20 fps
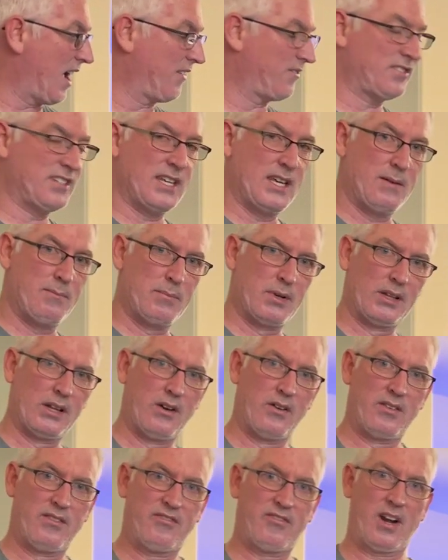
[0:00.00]
deep below
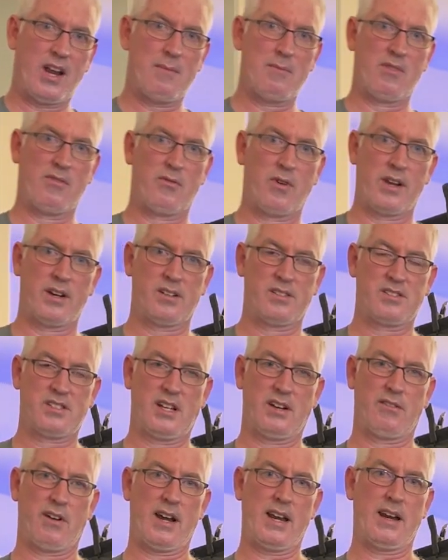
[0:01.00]
the frame of what you're seeing
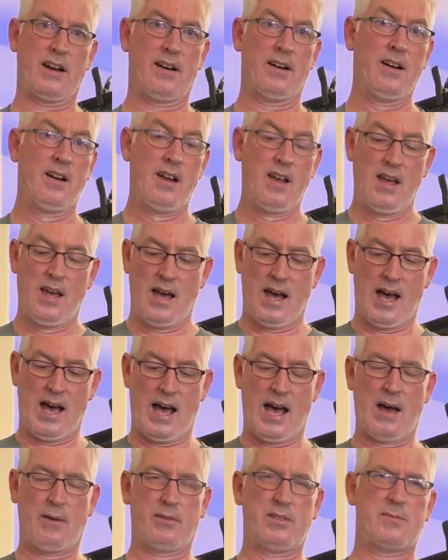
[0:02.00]
right here.
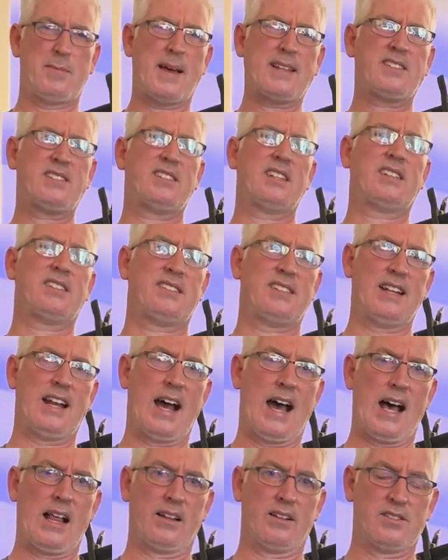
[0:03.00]
It was about
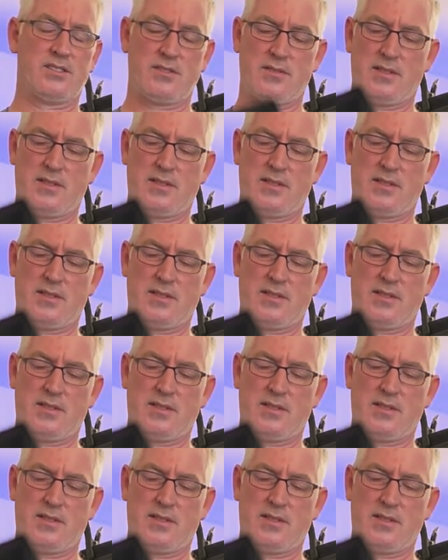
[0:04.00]
$60. They're